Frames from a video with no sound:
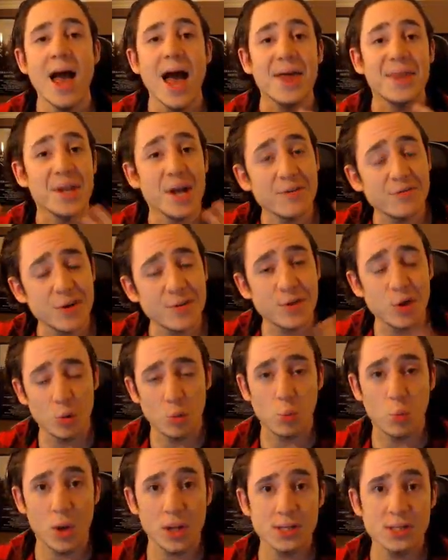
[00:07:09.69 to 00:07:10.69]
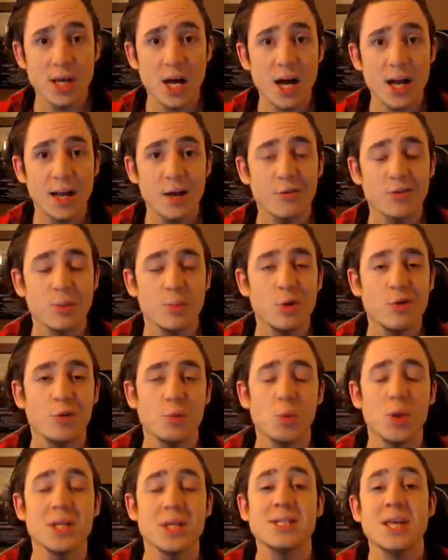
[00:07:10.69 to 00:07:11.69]
And then after I've killed one target of the moving
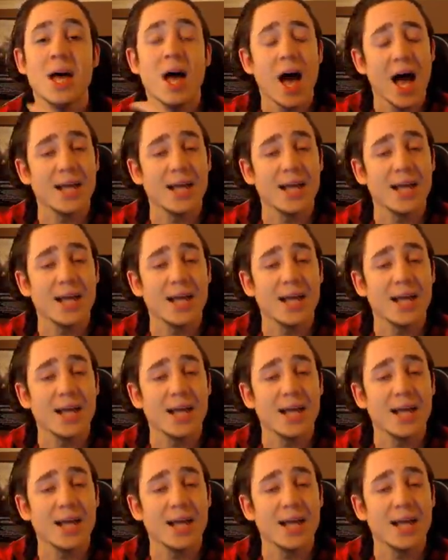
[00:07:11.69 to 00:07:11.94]
ones,